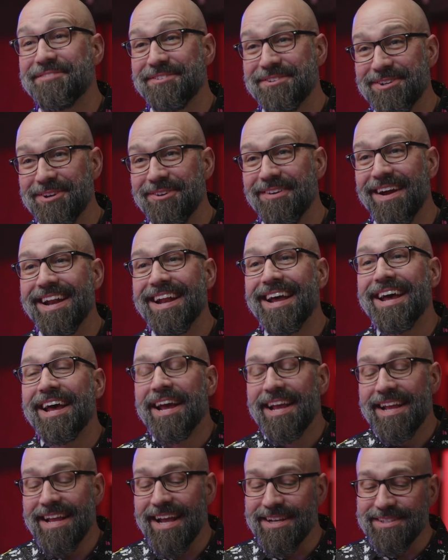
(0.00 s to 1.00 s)
for sure, right?
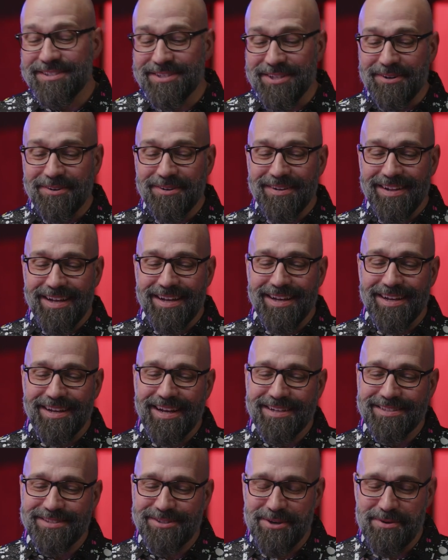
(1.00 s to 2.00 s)
Yeah, so
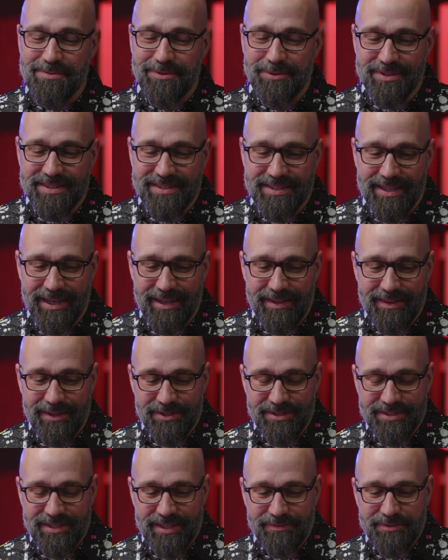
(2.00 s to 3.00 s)
as Toby would say,
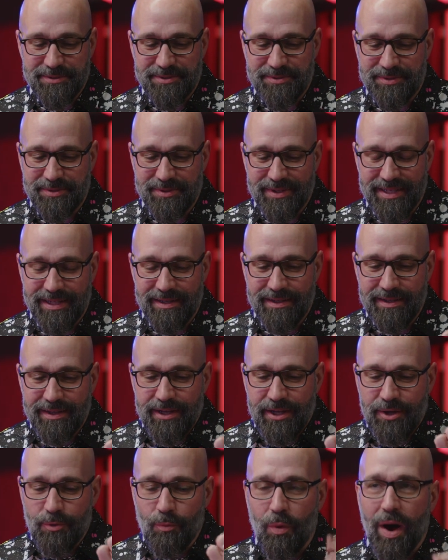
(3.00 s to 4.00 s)
there's a difference between
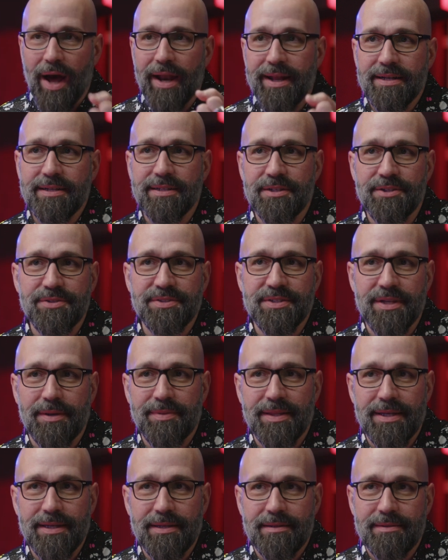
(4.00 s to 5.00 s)
wanting to do
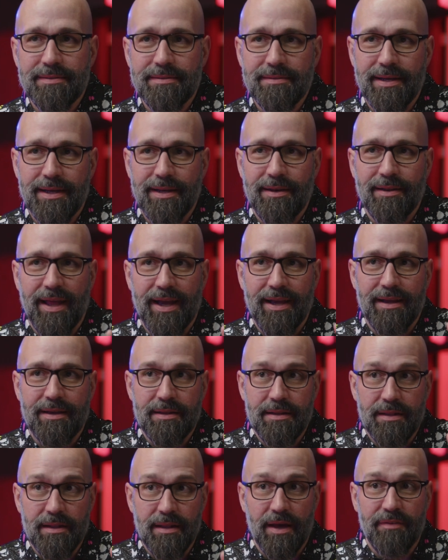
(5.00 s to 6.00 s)
something and like
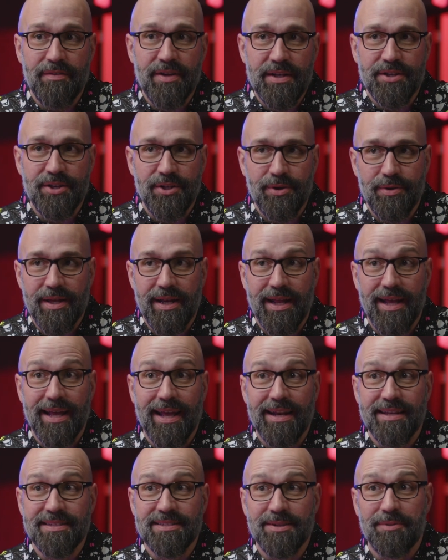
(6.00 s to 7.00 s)
loving to do it and
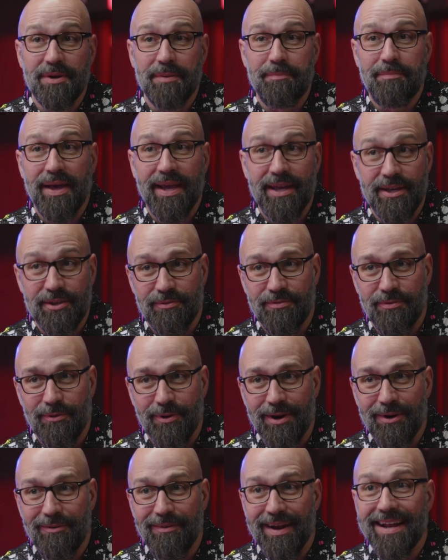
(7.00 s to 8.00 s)
getting someone to pay you
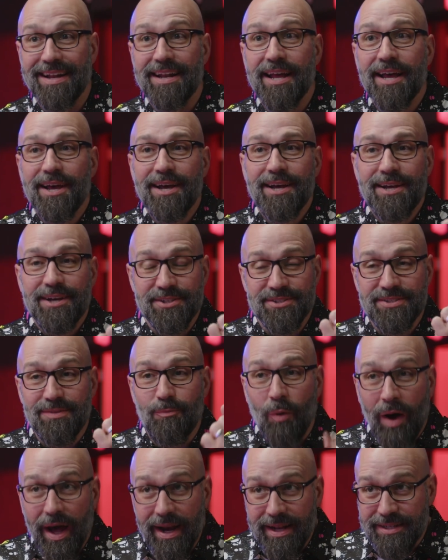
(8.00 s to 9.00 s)
for it, right? Because
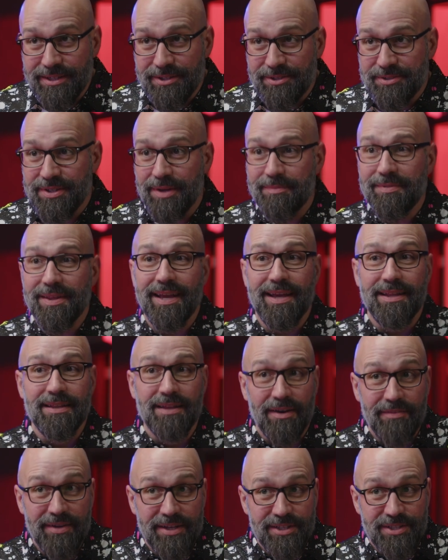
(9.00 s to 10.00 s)
wanting to do something and loving